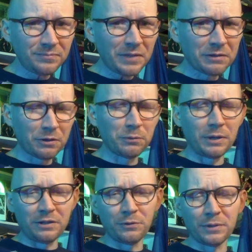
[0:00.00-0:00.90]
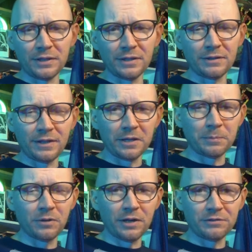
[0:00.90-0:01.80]
so that you can get the
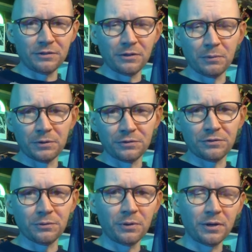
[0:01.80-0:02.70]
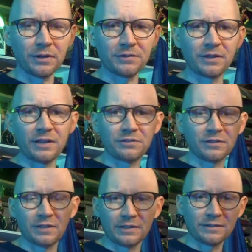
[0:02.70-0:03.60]
Enterprise to go and destroy a station
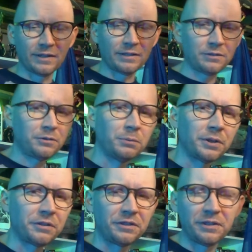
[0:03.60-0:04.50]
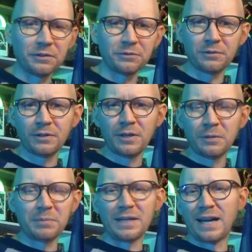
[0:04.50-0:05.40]
that's like 200 years
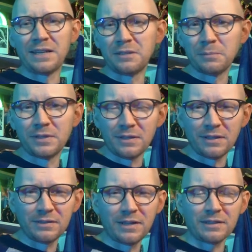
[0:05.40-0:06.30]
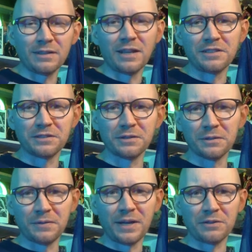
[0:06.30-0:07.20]
behind them in technological
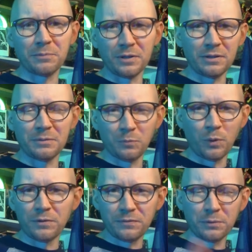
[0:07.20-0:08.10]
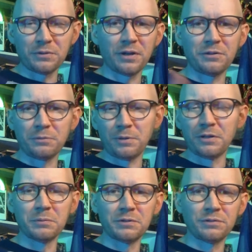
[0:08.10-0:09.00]
advancement. And one photon
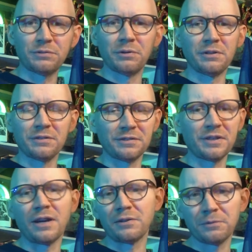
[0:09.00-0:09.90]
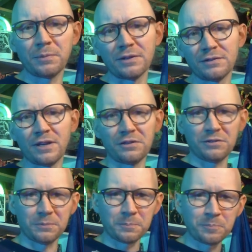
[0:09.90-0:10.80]
torpedo would destroy this entire space
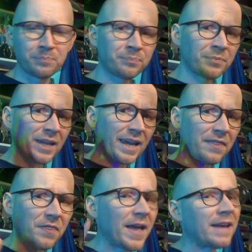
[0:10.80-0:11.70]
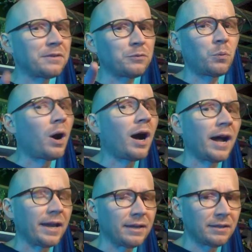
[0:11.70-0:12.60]
station, and that is why